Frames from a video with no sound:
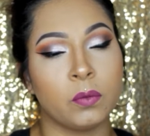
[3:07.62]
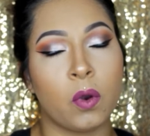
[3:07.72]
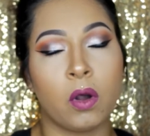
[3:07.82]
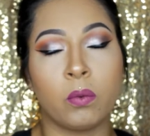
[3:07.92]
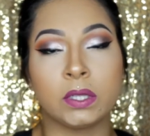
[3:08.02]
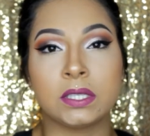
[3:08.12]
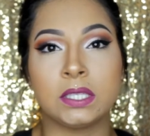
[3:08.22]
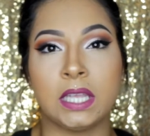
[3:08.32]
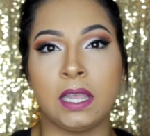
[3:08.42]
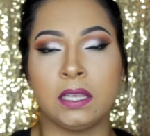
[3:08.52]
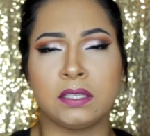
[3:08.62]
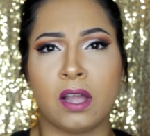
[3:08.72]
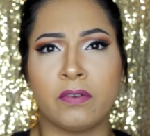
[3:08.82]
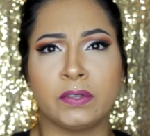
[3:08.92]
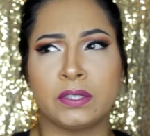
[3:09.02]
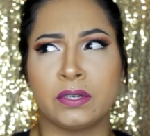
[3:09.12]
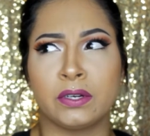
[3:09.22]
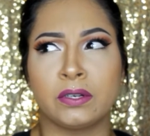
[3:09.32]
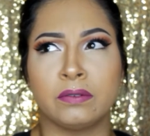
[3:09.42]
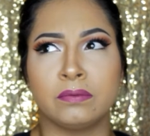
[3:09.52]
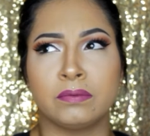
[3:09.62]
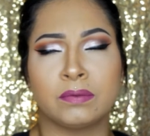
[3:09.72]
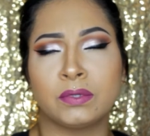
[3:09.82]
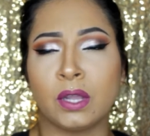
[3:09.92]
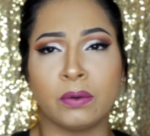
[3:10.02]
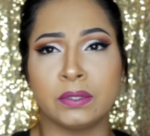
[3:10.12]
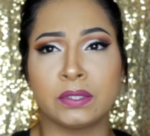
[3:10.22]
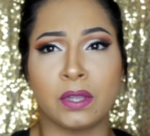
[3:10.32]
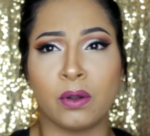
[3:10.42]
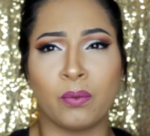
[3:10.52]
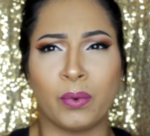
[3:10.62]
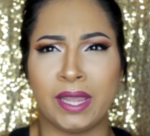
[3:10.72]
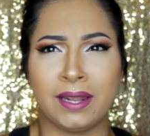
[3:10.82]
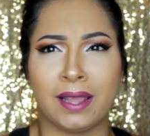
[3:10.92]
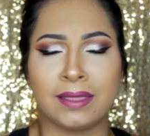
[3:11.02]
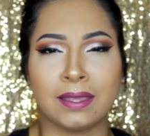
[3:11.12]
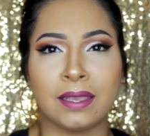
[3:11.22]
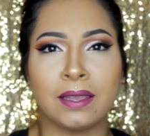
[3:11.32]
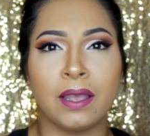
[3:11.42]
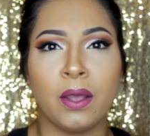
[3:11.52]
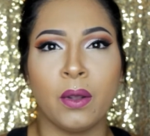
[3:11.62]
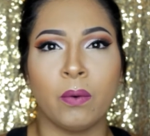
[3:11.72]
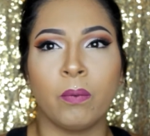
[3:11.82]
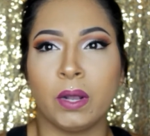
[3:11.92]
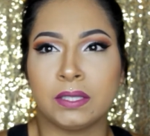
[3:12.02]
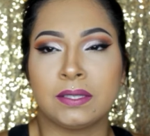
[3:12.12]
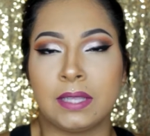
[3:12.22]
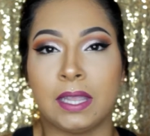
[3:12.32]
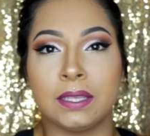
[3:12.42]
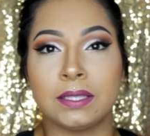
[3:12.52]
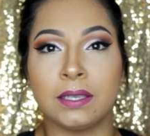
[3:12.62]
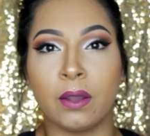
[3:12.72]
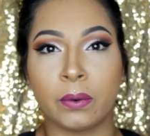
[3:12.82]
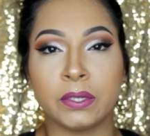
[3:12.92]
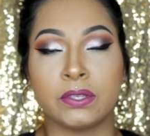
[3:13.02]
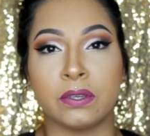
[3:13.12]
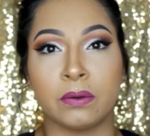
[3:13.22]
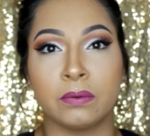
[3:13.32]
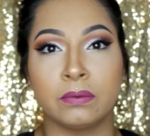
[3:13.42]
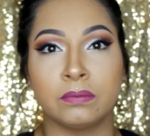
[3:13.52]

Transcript: well, what state is Officer so-and-so Witt, I think? What state is he going to?